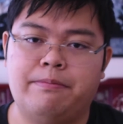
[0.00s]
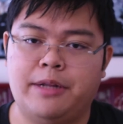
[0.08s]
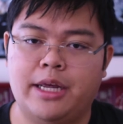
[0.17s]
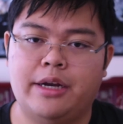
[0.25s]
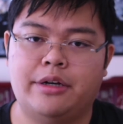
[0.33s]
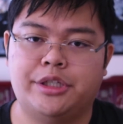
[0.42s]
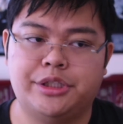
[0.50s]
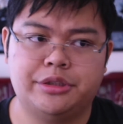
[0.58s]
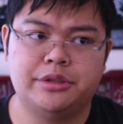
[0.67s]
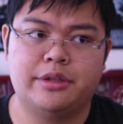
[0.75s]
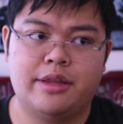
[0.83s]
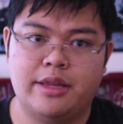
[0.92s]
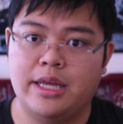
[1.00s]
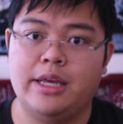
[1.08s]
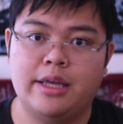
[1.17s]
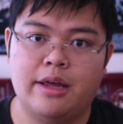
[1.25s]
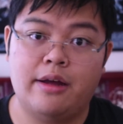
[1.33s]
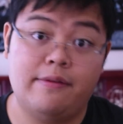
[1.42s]
players should
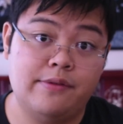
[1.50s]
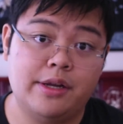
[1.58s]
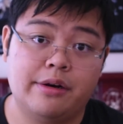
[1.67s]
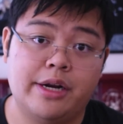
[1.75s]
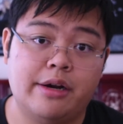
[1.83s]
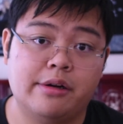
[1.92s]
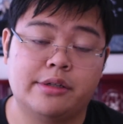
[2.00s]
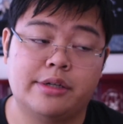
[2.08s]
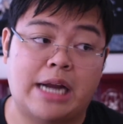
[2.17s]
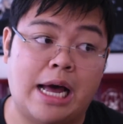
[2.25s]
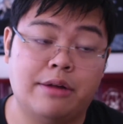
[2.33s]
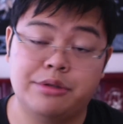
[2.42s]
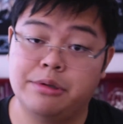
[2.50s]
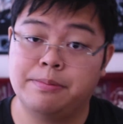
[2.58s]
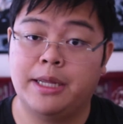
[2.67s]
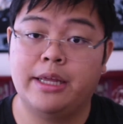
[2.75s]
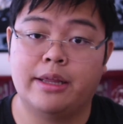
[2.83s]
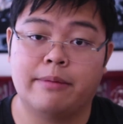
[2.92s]
think of their character and how to
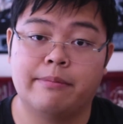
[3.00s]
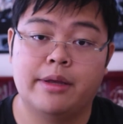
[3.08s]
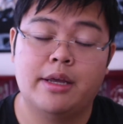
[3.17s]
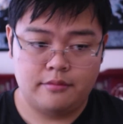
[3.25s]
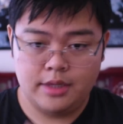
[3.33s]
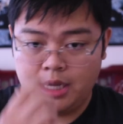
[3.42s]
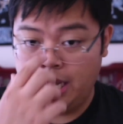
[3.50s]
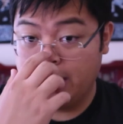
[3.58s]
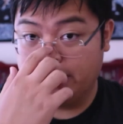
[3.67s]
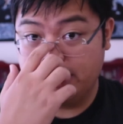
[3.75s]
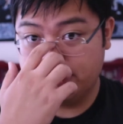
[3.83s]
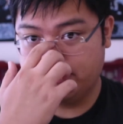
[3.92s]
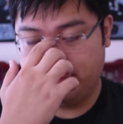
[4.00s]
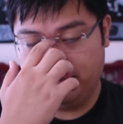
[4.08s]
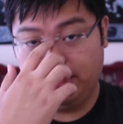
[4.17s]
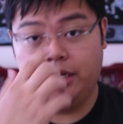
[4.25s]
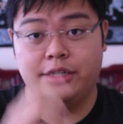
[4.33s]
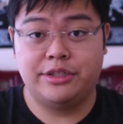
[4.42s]
play them. And this could
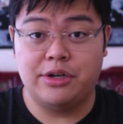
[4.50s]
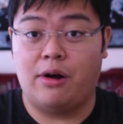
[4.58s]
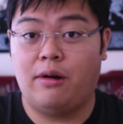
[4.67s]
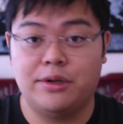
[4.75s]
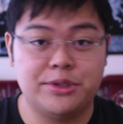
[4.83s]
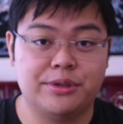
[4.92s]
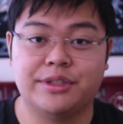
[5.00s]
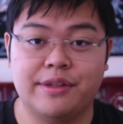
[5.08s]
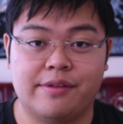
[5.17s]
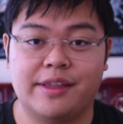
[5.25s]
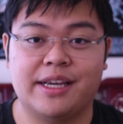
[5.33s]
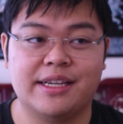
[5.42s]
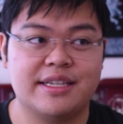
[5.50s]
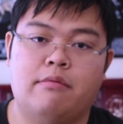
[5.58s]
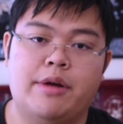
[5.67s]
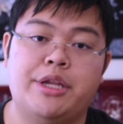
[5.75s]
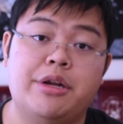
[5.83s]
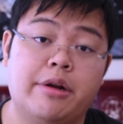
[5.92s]
lead to all sorts of things.
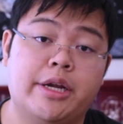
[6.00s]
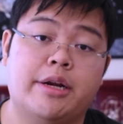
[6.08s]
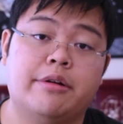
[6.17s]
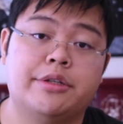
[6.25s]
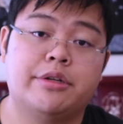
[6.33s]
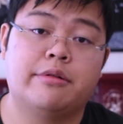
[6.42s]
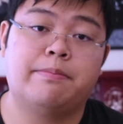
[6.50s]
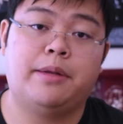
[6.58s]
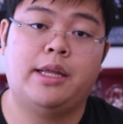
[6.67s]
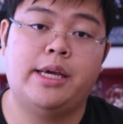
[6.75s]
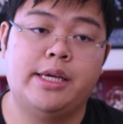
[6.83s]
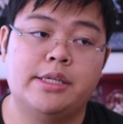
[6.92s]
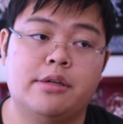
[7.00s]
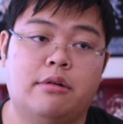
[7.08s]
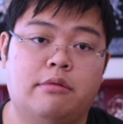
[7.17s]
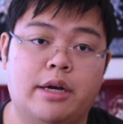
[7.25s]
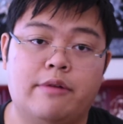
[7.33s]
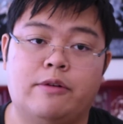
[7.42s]
When your character plays,
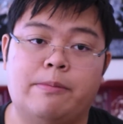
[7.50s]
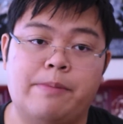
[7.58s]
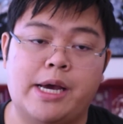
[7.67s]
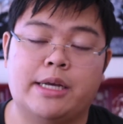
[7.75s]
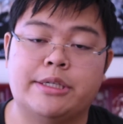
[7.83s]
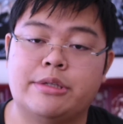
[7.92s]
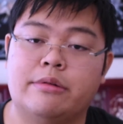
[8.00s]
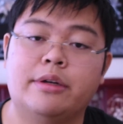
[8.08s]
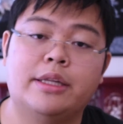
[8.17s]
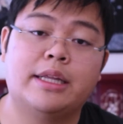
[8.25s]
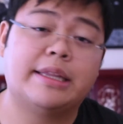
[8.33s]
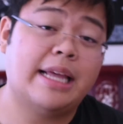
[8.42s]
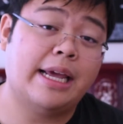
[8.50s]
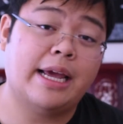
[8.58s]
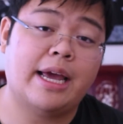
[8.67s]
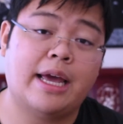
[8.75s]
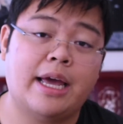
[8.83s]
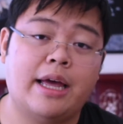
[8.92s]
whatever backstory that they
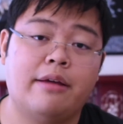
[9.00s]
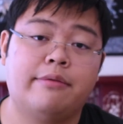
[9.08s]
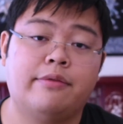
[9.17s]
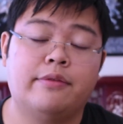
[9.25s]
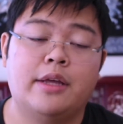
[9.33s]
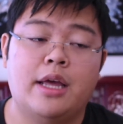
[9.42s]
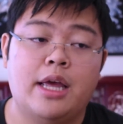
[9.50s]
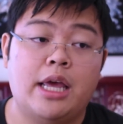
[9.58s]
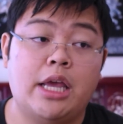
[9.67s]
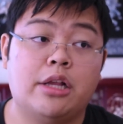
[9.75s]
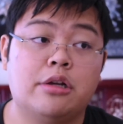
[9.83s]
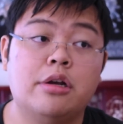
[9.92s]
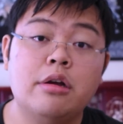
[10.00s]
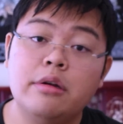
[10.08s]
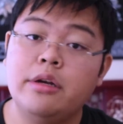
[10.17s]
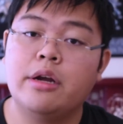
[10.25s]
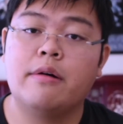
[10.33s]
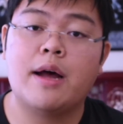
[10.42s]
have, it
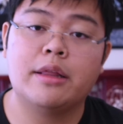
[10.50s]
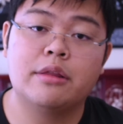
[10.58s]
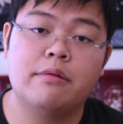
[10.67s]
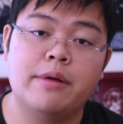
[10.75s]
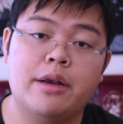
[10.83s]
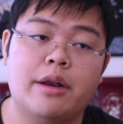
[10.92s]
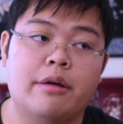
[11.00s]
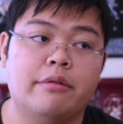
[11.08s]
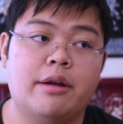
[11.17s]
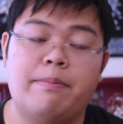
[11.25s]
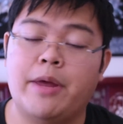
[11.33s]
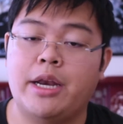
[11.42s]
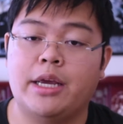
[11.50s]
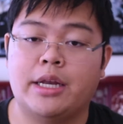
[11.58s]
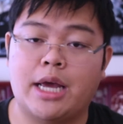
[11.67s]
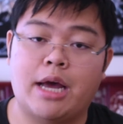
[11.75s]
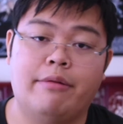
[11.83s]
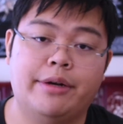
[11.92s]
could go out the window depending
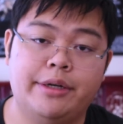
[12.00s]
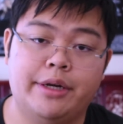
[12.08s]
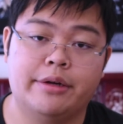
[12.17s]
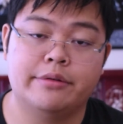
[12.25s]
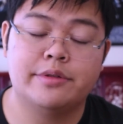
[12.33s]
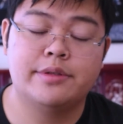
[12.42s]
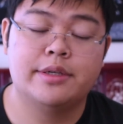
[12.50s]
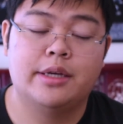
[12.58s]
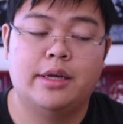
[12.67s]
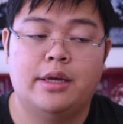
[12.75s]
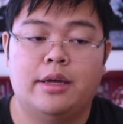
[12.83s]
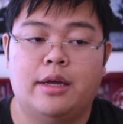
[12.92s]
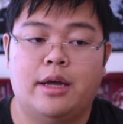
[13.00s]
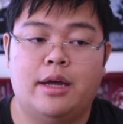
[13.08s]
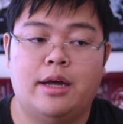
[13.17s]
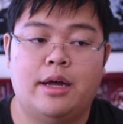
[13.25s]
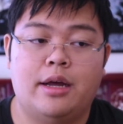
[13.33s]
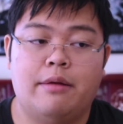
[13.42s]
on how it goes.
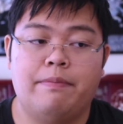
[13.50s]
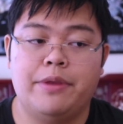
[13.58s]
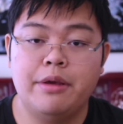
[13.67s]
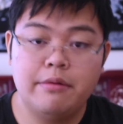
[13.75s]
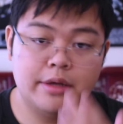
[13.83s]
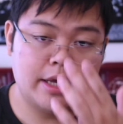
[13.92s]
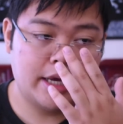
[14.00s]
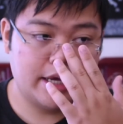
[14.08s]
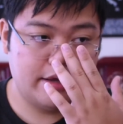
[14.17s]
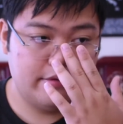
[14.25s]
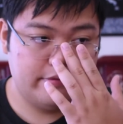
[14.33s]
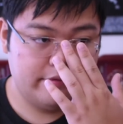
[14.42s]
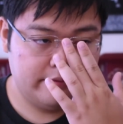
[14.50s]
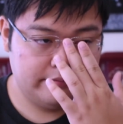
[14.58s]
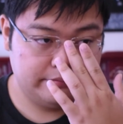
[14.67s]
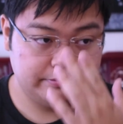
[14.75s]
You could have